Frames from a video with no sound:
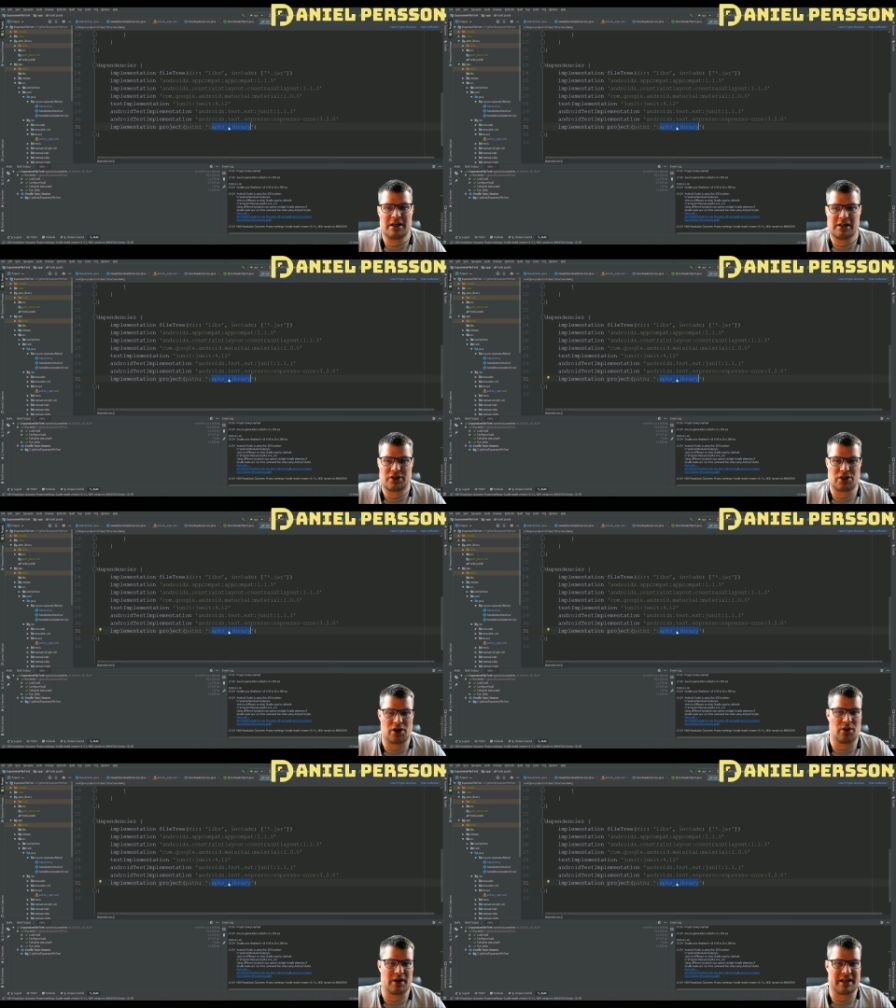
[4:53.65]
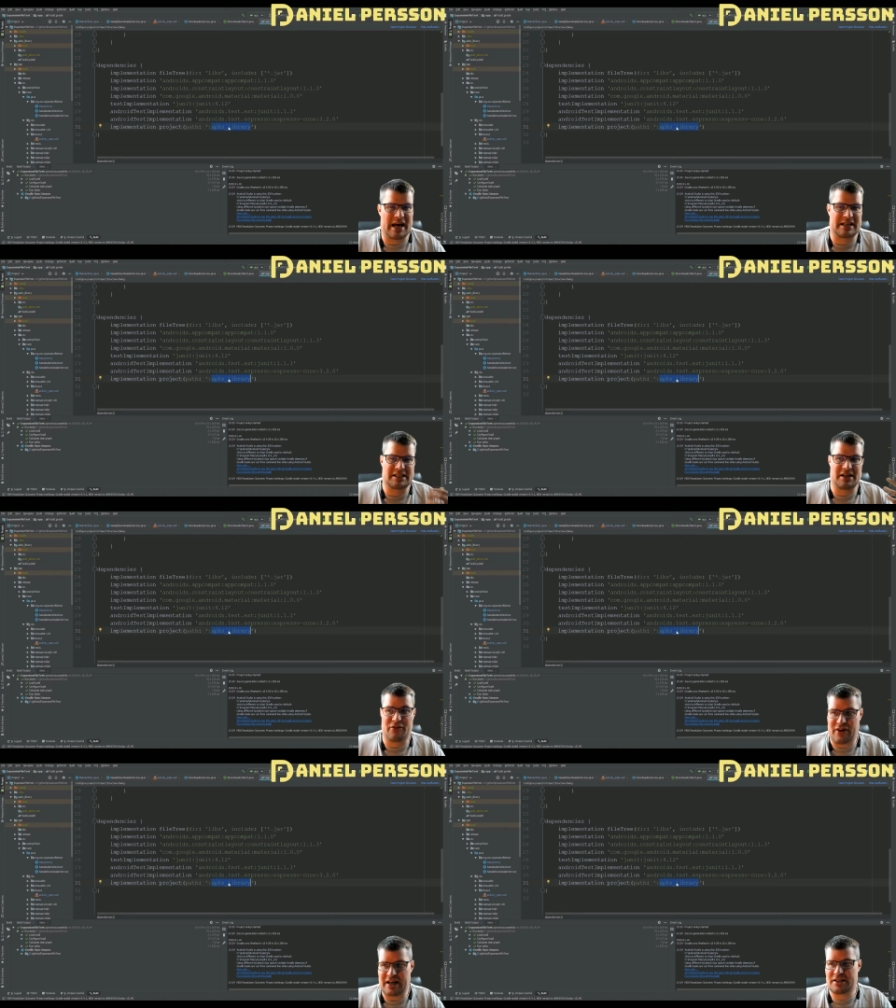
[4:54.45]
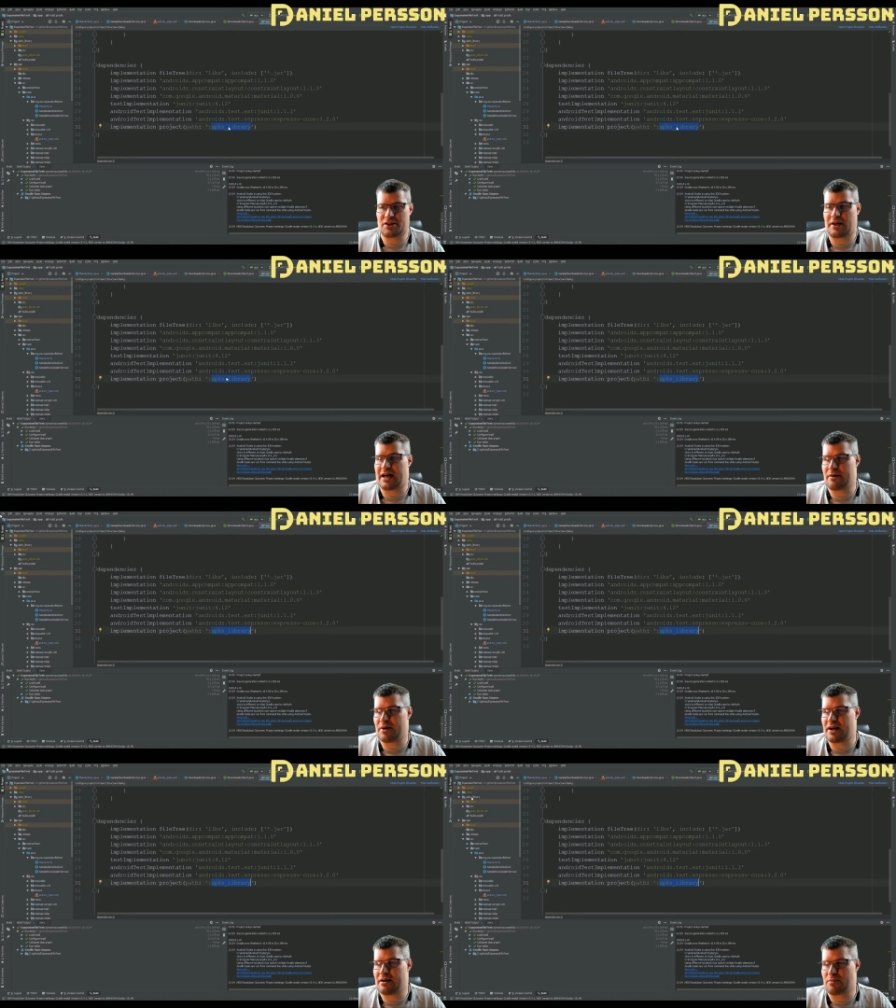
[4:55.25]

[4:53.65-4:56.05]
so it actually finds your library